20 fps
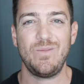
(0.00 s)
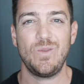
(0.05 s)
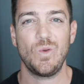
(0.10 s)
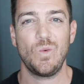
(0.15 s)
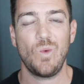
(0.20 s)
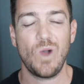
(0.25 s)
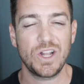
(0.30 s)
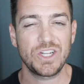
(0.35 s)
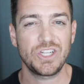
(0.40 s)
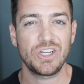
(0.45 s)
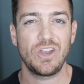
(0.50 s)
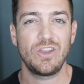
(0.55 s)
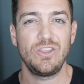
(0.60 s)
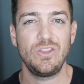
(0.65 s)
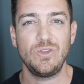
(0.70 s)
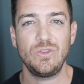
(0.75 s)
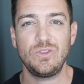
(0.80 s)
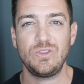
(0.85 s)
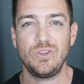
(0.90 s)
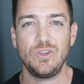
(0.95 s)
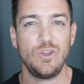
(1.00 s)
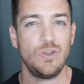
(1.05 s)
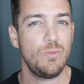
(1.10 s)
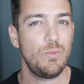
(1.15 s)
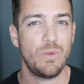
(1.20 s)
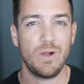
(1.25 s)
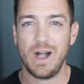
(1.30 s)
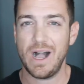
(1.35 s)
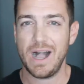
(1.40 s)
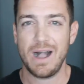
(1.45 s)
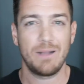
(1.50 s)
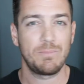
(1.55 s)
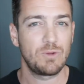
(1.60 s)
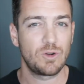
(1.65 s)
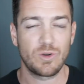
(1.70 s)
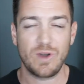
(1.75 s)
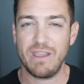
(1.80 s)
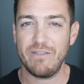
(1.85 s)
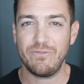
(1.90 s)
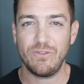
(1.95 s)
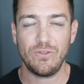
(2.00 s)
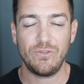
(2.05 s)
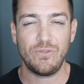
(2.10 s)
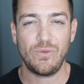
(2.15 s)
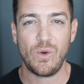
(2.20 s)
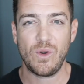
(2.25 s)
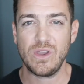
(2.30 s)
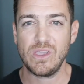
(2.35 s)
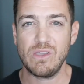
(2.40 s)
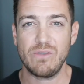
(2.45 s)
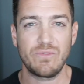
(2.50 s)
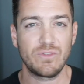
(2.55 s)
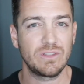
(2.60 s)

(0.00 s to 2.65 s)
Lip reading: If you're watching on YouTube, I'm grateful for you.